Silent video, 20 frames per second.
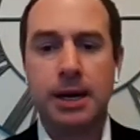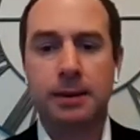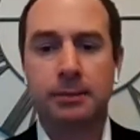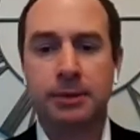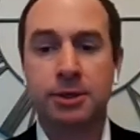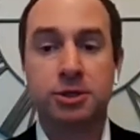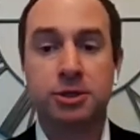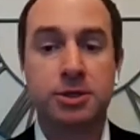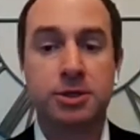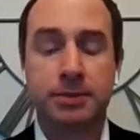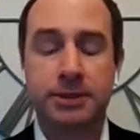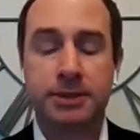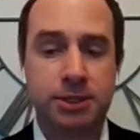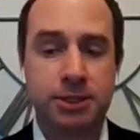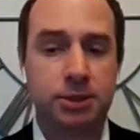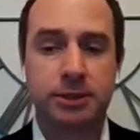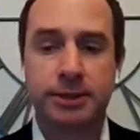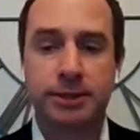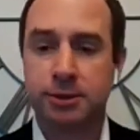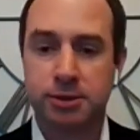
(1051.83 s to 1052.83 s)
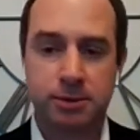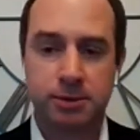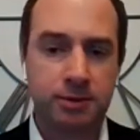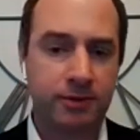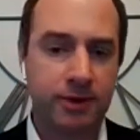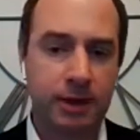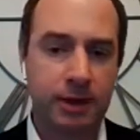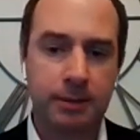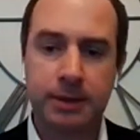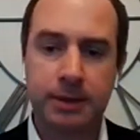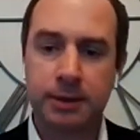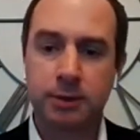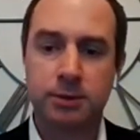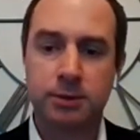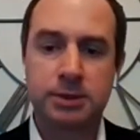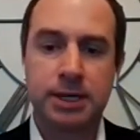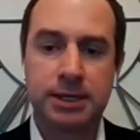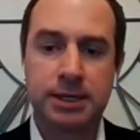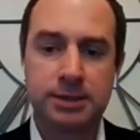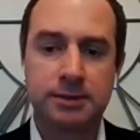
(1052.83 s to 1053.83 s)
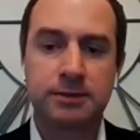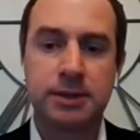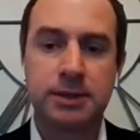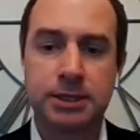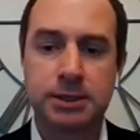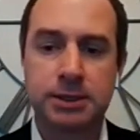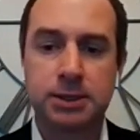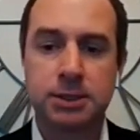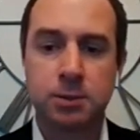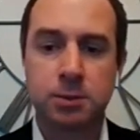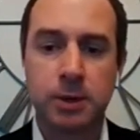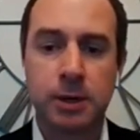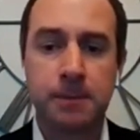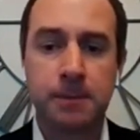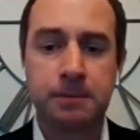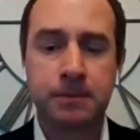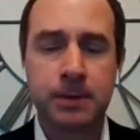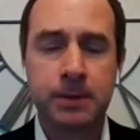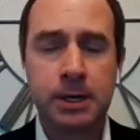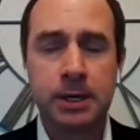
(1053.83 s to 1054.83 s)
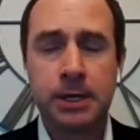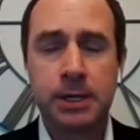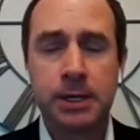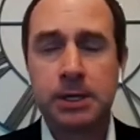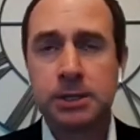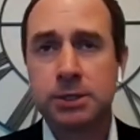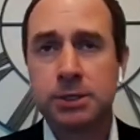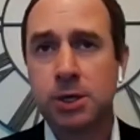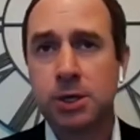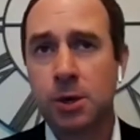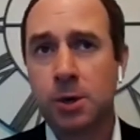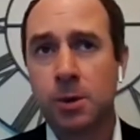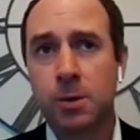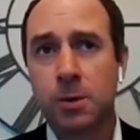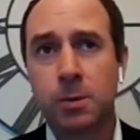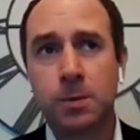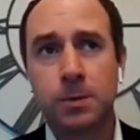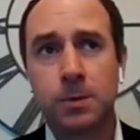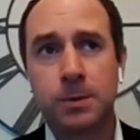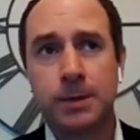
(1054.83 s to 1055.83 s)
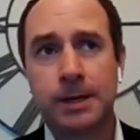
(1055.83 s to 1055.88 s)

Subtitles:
leadership potential, leadership development, those kinds of things as well. So,